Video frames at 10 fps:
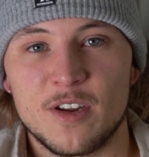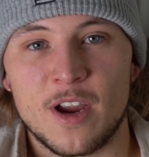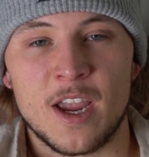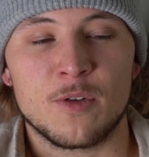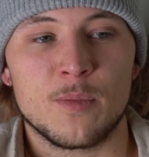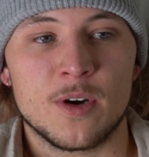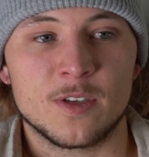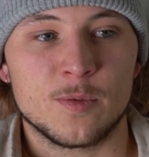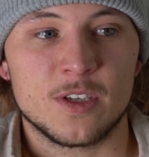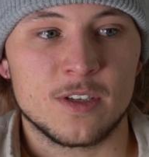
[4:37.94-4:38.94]
to your
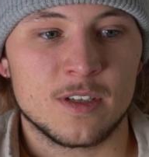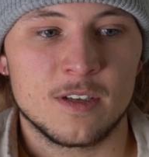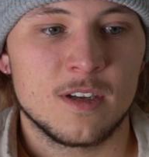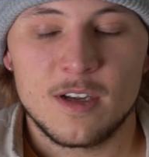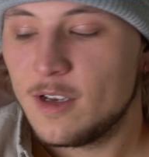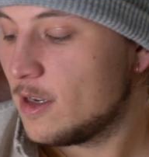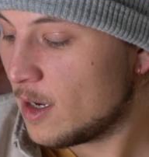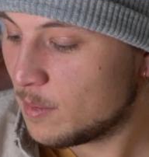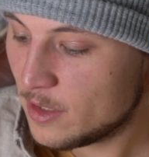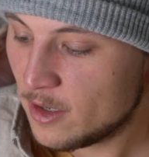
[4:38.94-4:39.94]
handlebars, which is
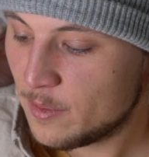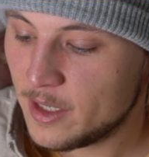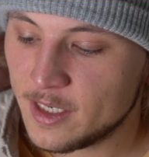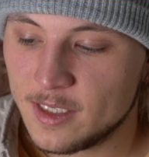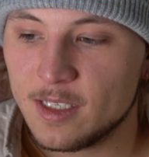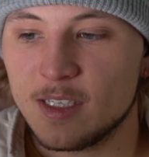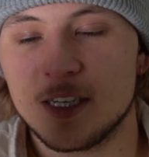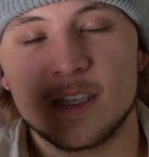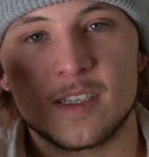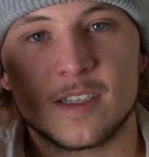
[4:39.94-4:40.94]
absurd because this
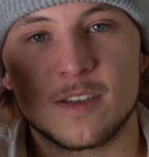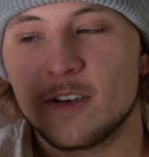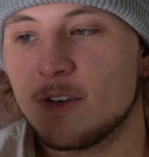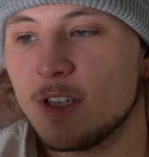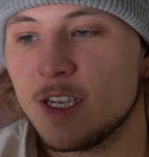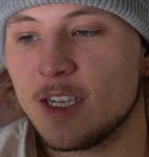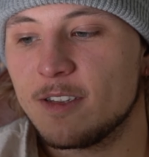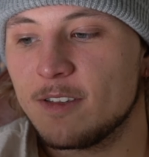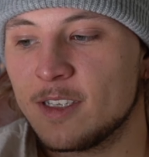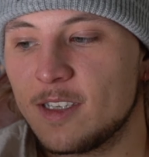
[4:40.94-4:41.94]
thing is literally
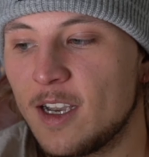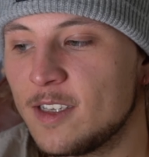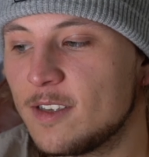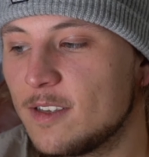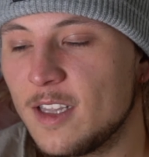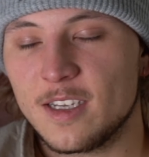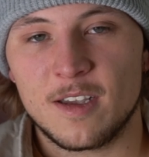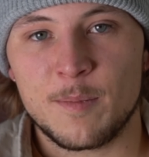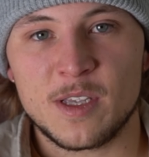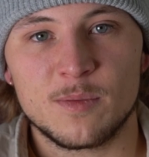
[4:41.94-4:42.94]
the size,
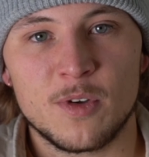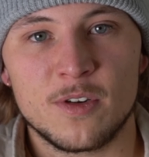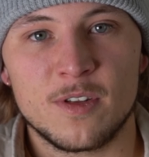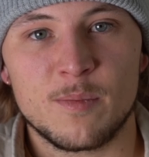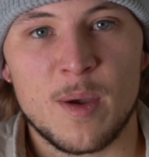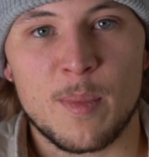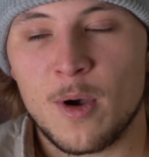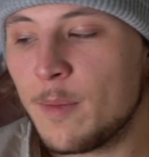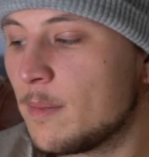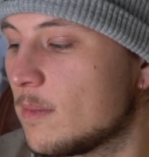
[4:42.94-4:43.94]
I mean, smaller than my palm.